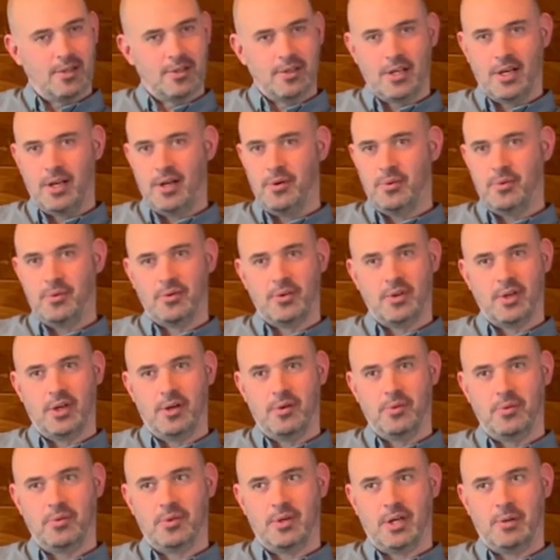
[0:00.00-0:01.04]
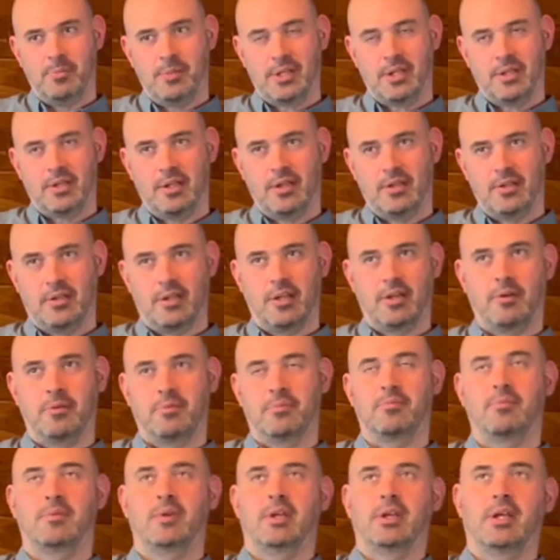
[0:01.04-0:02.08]
No. I mean, they're
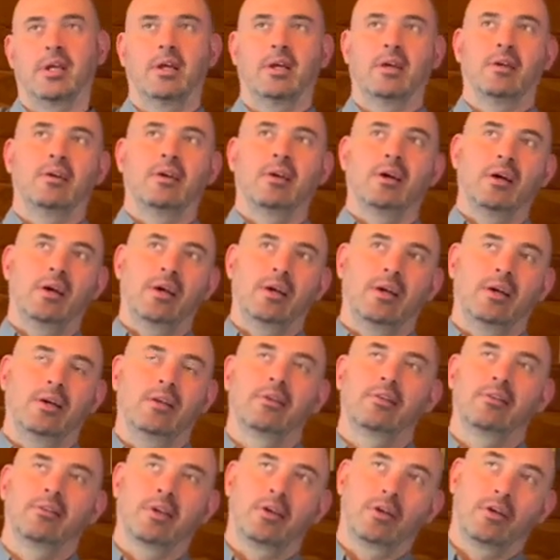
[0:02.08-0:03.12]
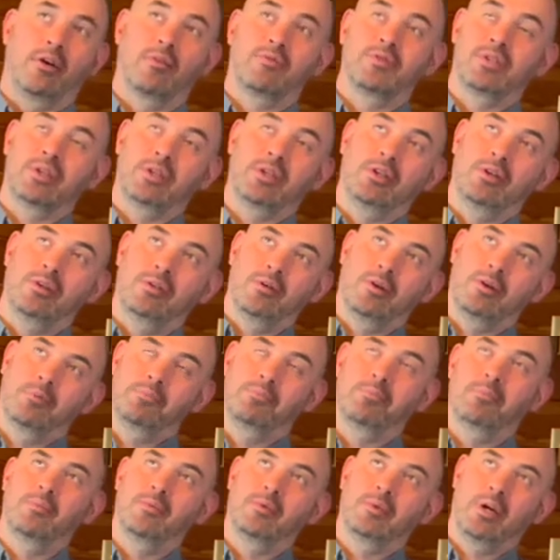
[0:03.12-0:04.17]
obviously,
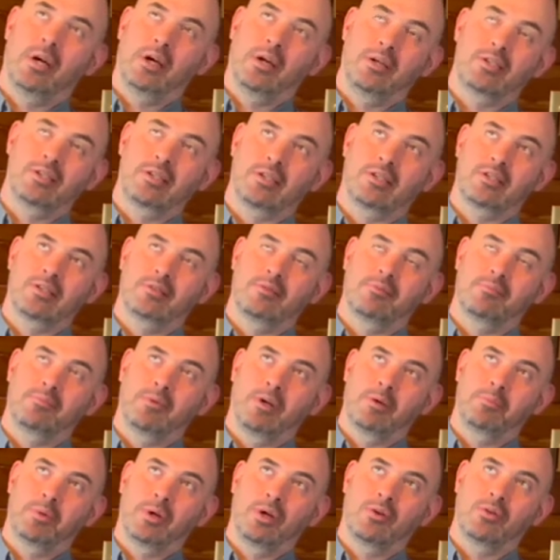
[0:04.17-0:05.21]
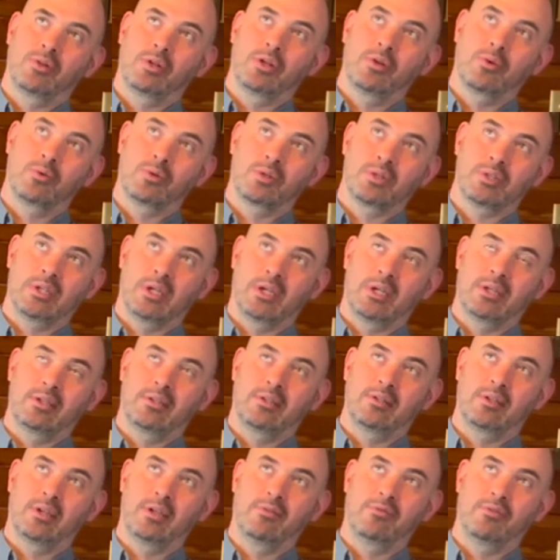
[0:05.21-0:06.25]
Isaac's a bit on the younger side.
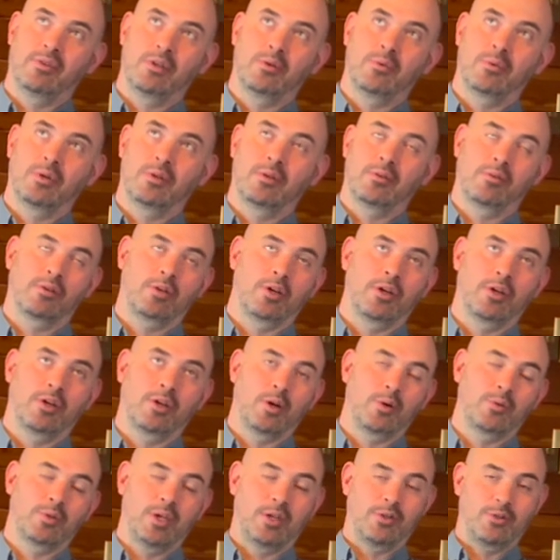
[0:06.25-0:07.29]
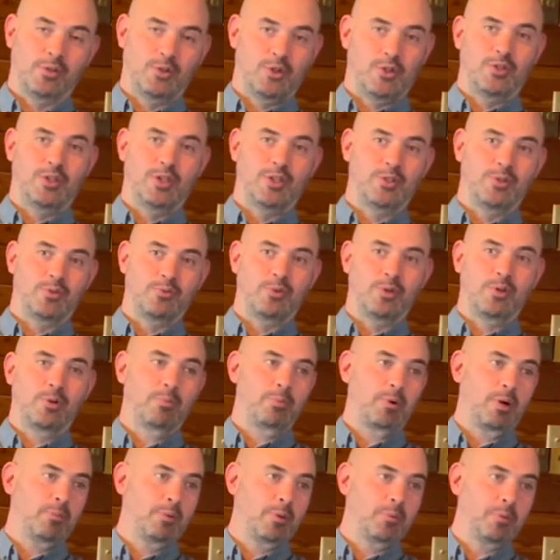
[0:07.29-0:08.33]
If you were going to go down the traditional route, it would
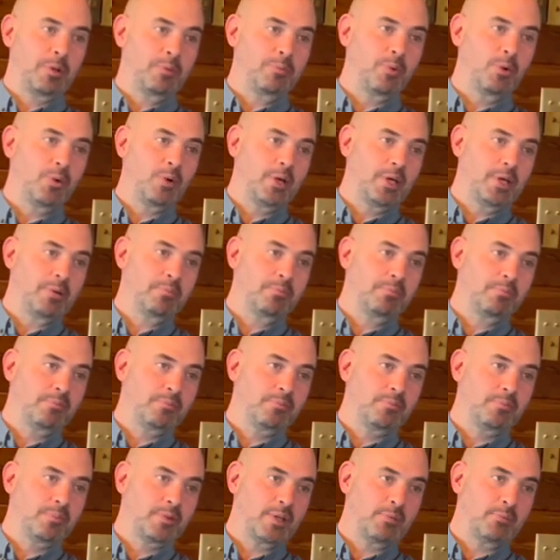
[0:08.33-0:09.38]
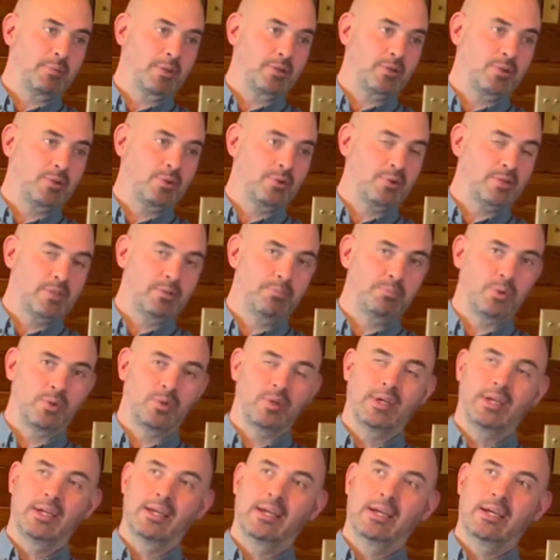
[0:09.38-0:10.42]
probably be more him than my daughter. But
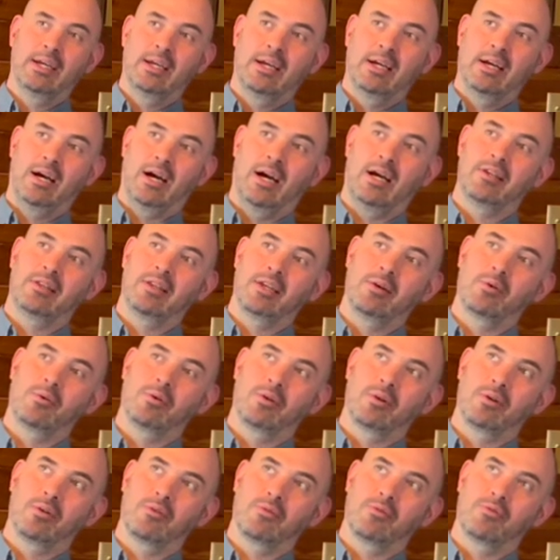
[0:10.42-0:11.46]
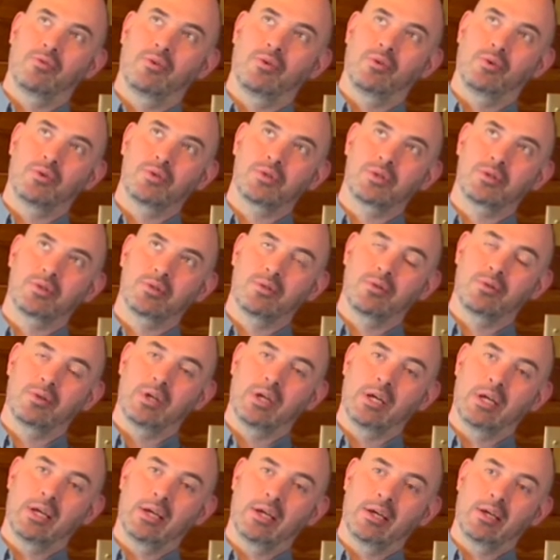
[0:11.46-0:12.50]
I think for us,
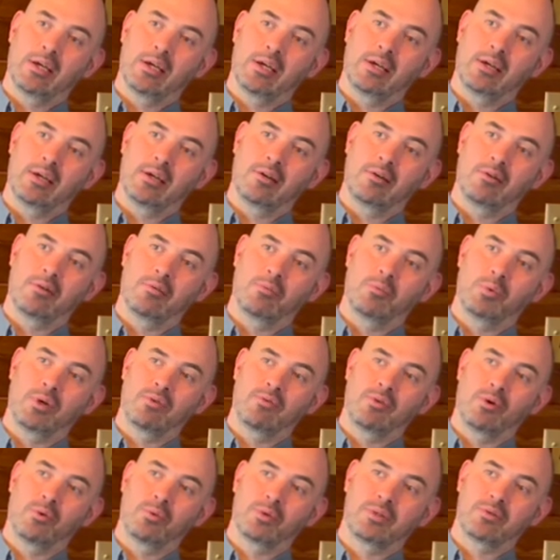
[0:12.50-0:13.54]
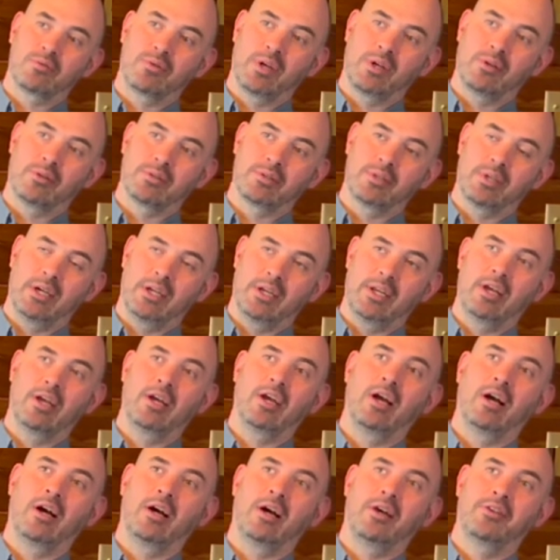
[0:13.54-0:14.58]
we've always felt, and
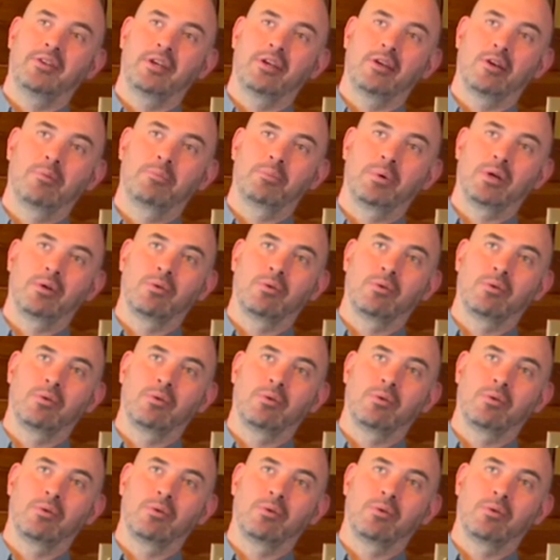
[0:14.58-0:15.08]
I think it would